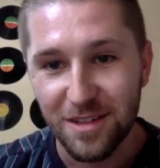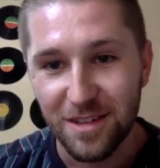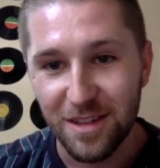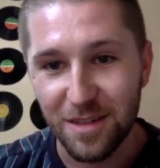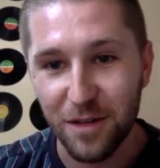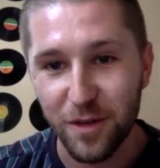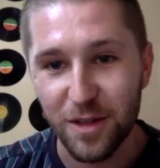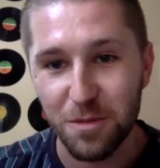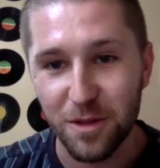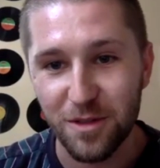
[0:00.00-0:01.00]
in my
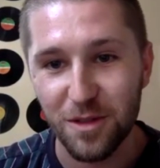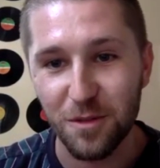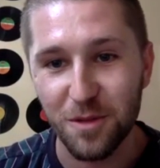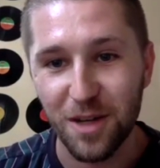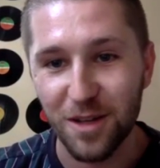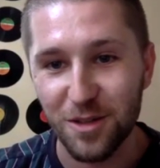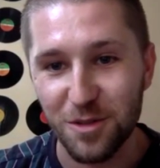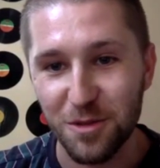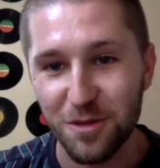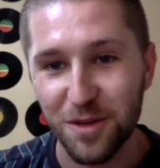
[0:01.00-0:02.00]
Facebook so colleges
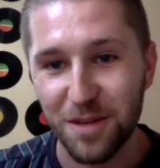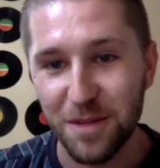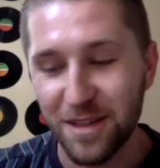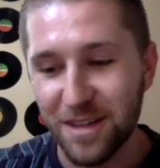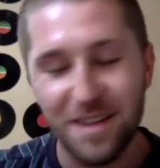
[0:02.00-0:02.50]
wouldn't find me.